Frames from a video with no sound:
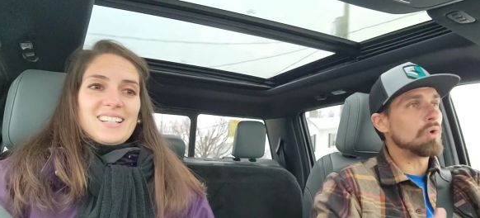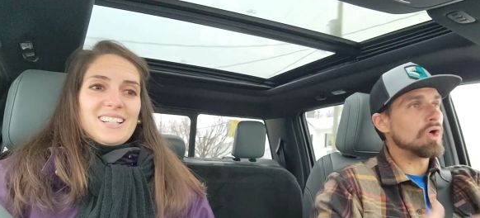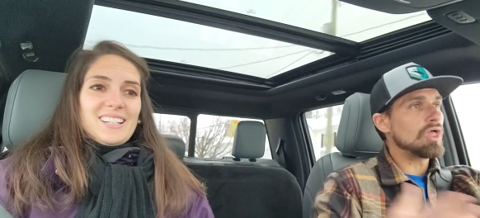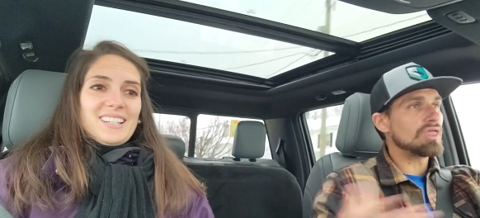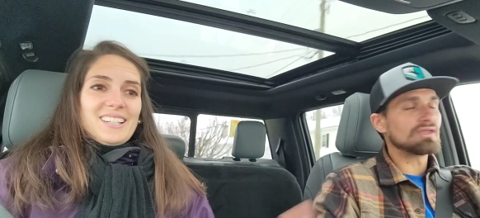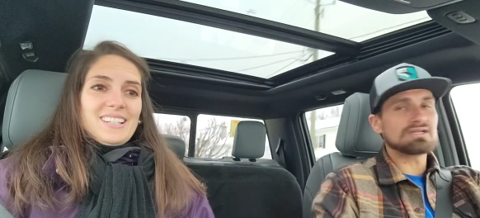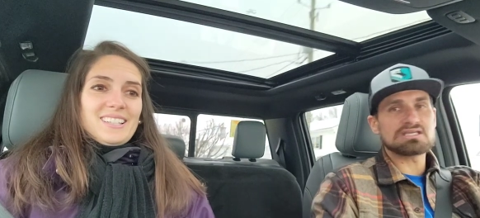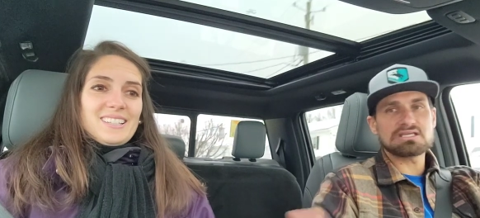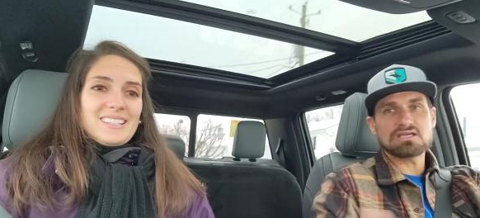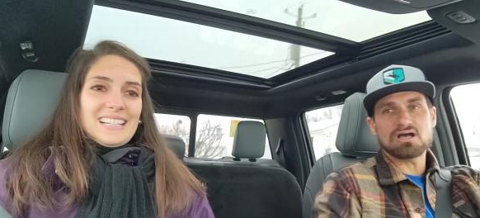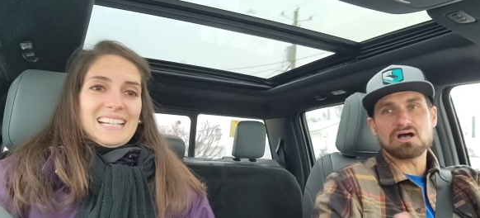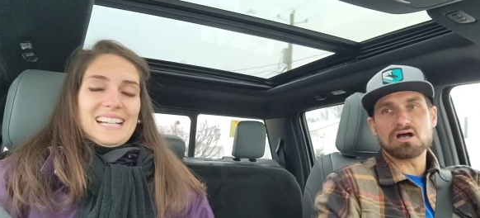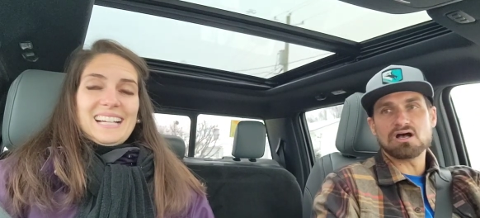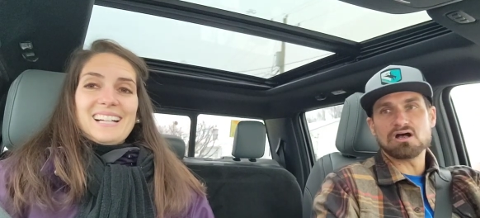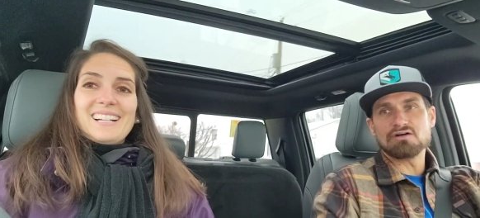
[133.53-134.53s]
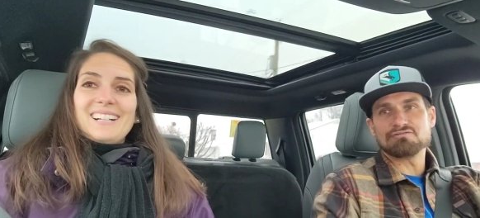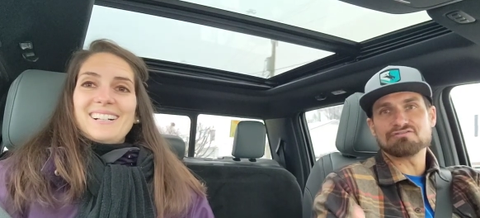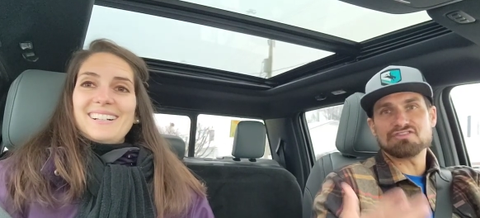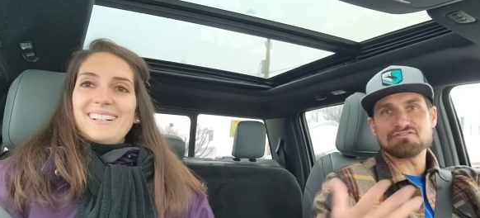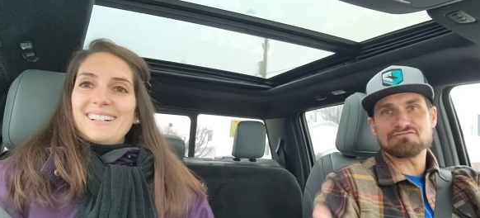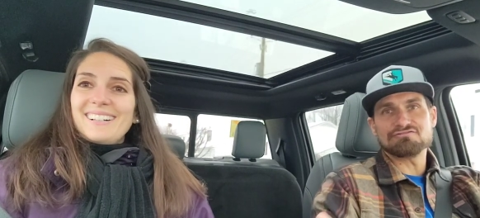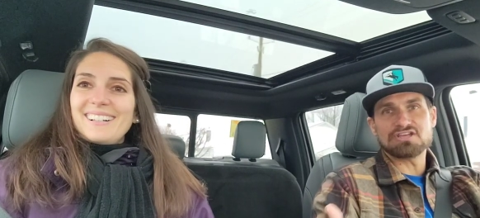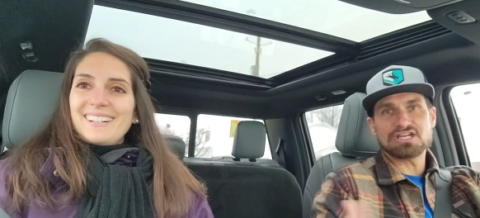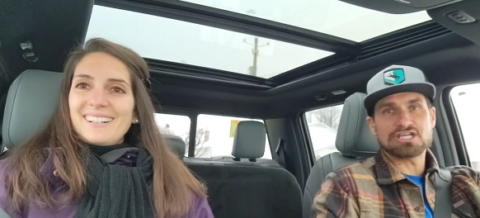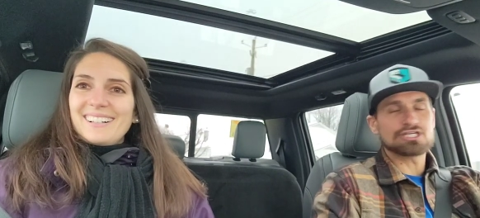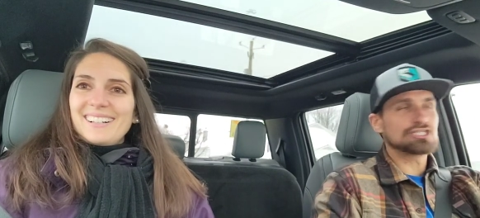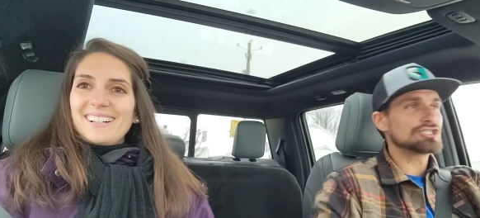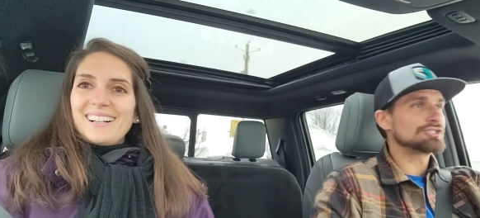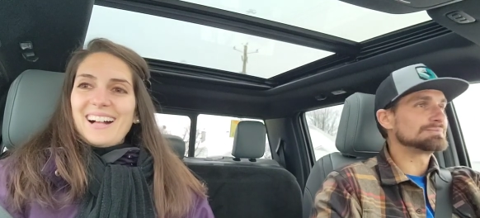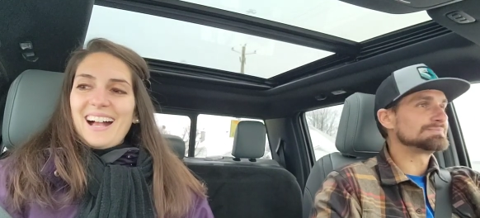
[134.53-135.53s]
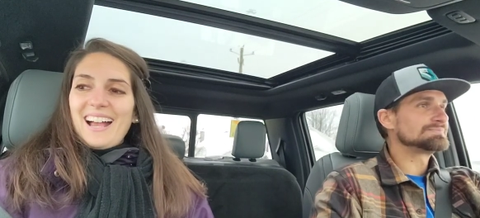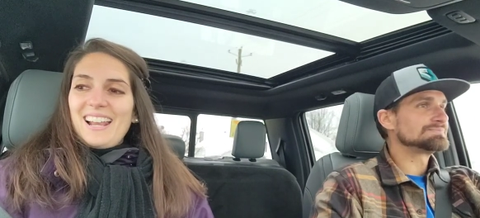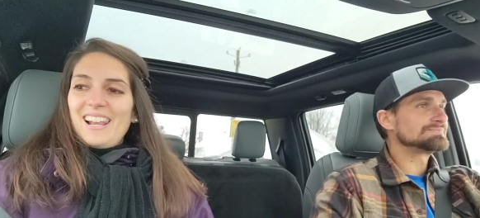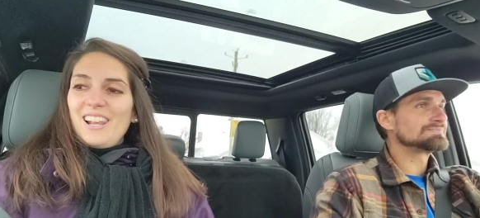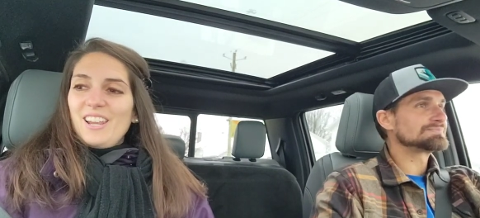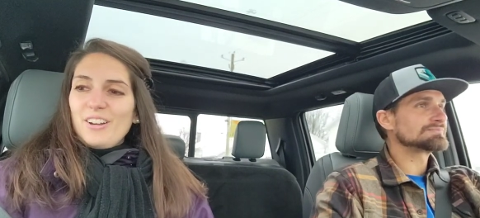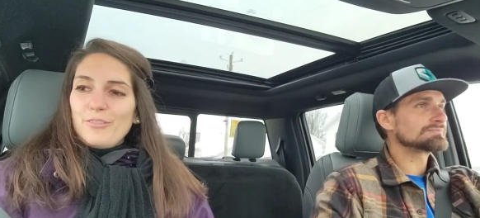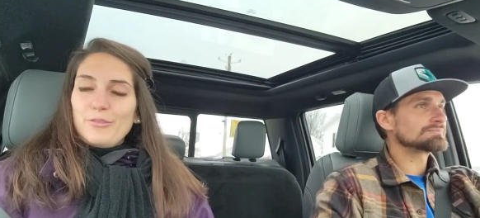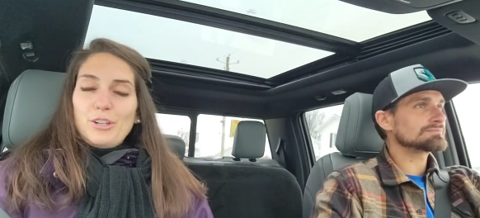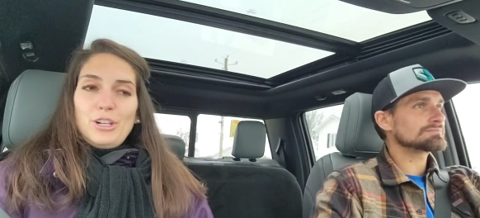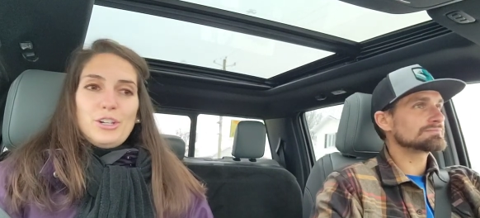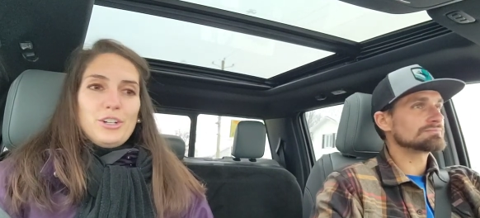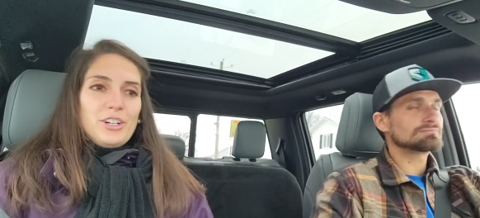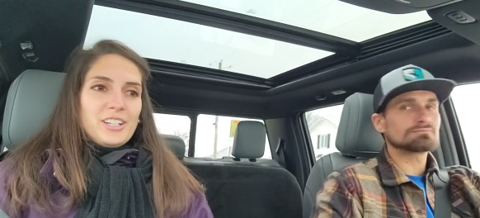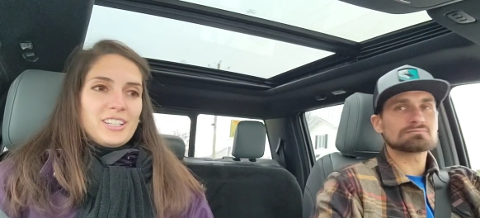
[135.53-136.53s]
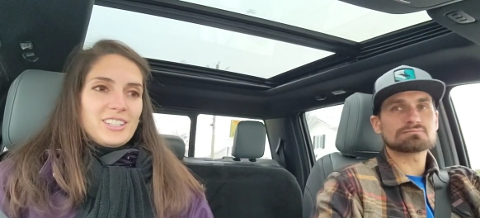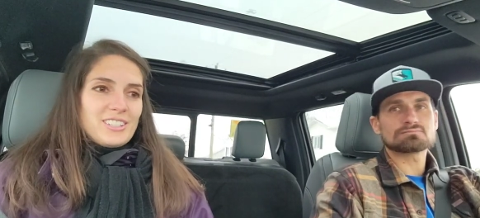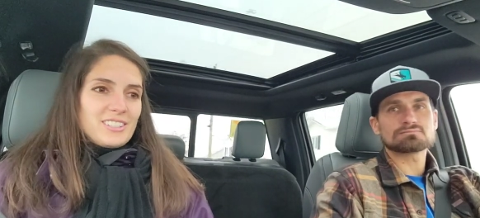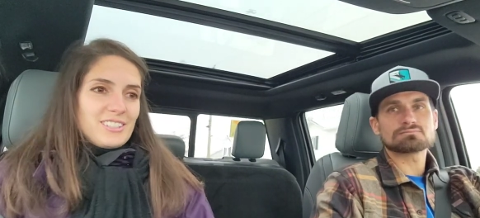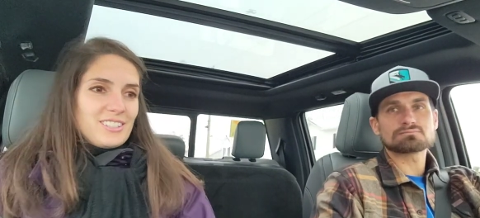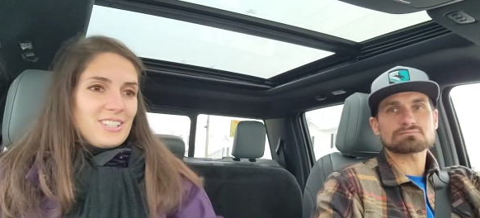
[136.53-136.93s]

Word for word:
Speaker 1: quality of the finish? I love the look.